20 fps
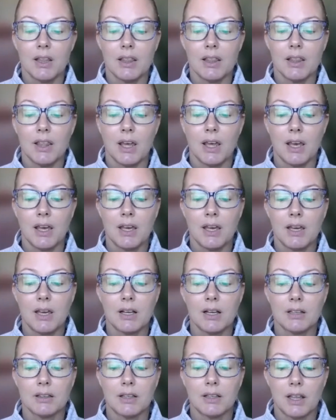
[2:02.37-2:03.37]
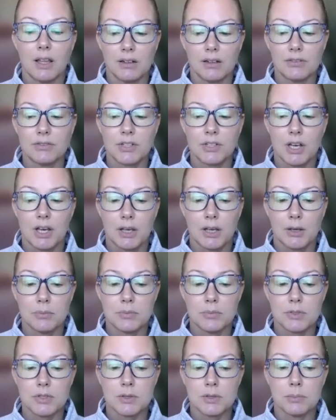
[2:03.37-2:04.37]
They a lot of
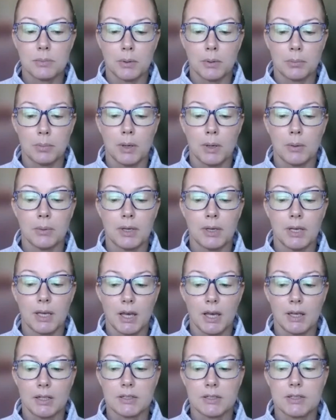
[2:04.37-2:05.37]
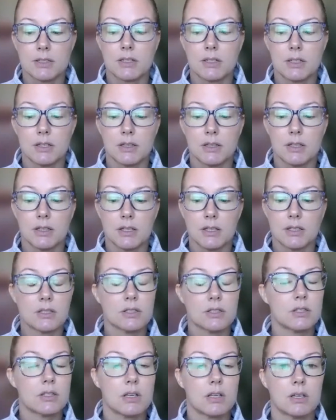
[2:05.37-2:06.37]
times bump up against
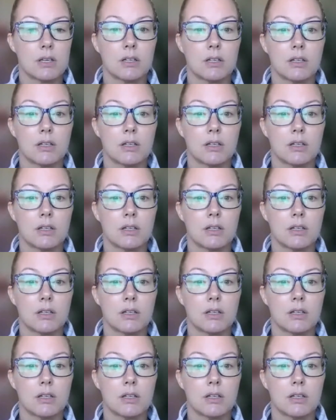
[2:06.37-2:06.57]
this